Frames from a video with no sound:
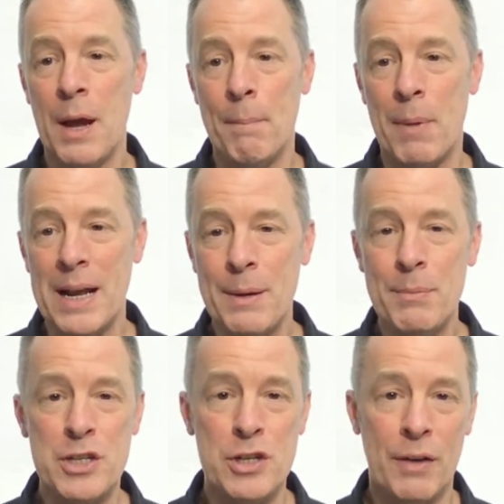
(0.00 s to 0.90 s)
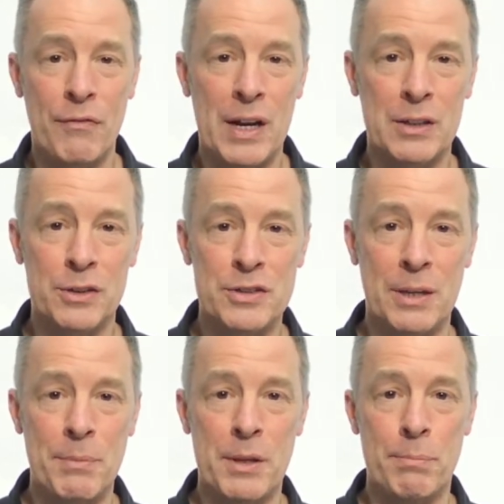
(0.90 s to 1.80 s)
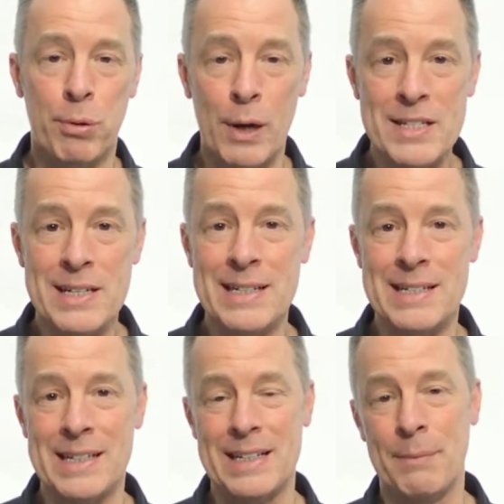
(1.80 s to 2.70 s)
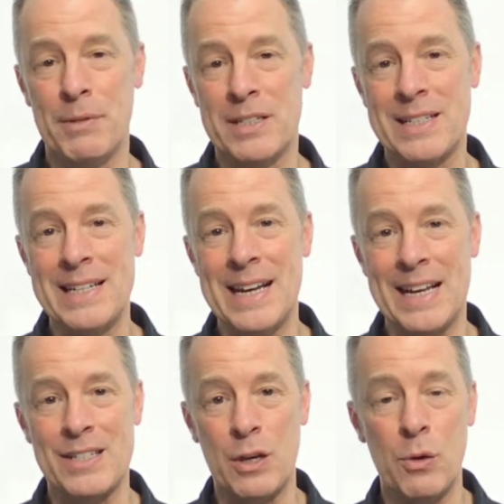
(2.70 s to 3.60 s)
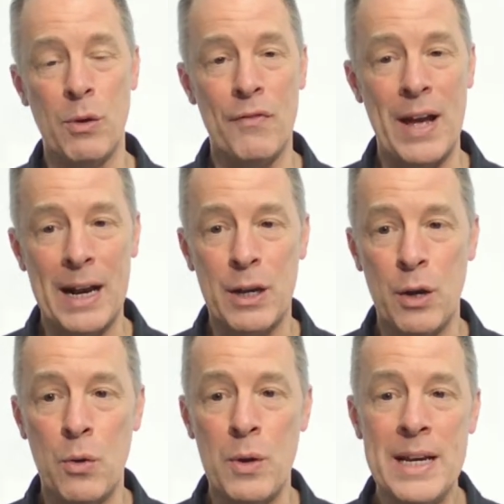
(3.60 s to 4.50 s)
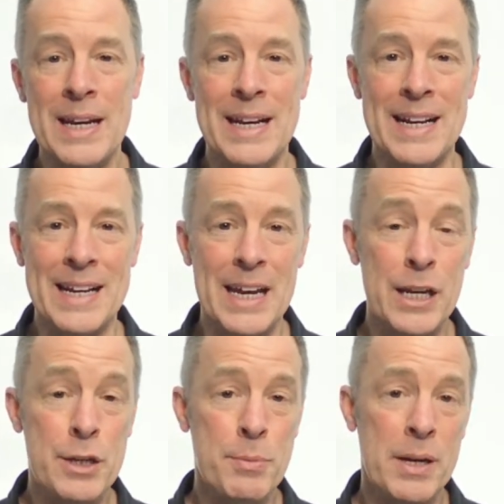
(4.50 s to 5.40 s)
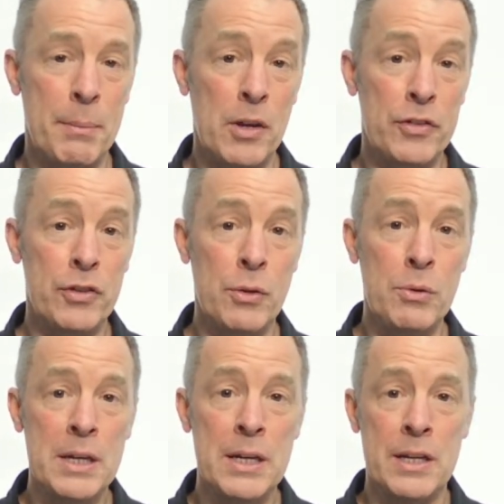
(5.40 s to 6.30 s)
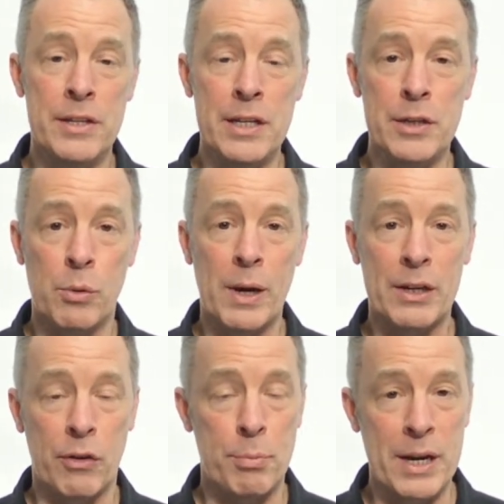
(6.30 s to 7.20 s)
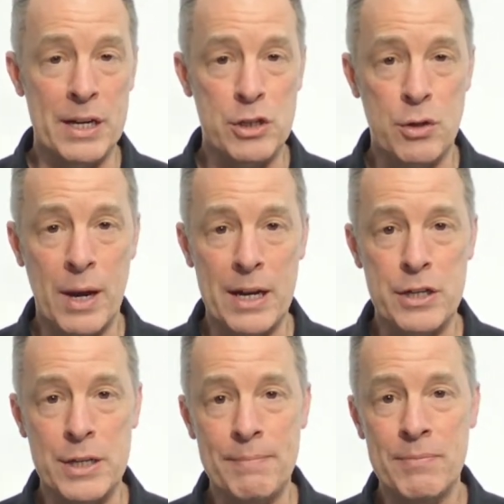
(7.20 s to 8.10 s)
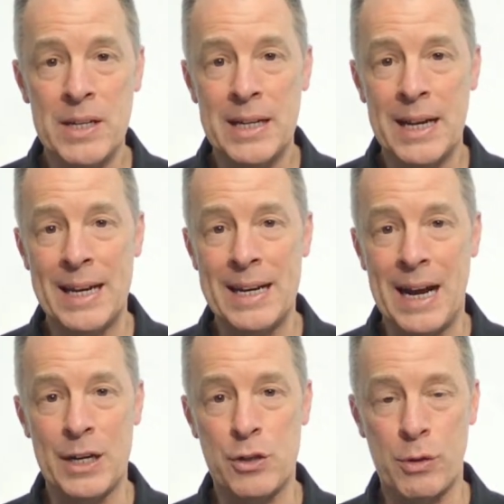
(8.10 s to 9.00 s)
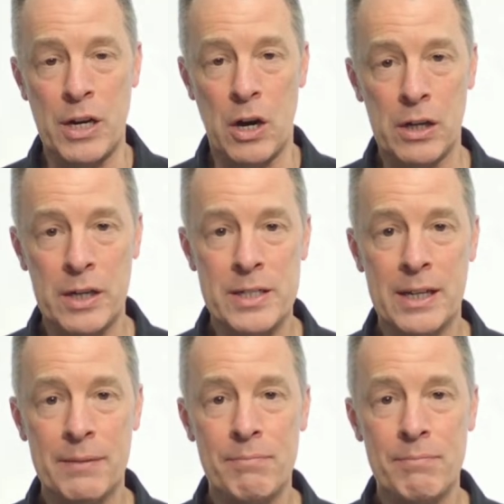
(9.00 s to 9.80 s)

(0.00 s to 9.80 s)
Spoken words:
My name is Jeff Eccles. I'm the president and I'm the CSO of Echo Engagement. I'm also the director of brand strategy at EntreArchitect.